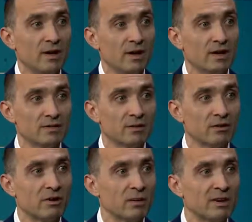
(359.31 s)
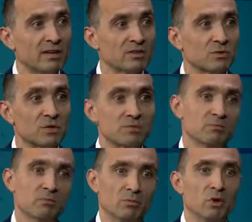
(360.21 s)
Mm-hmm. It's not an automatic switch,
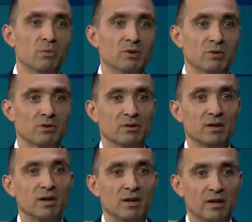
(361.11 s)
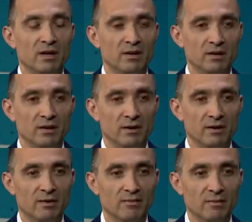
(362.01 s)
boom, and you're in, in uh,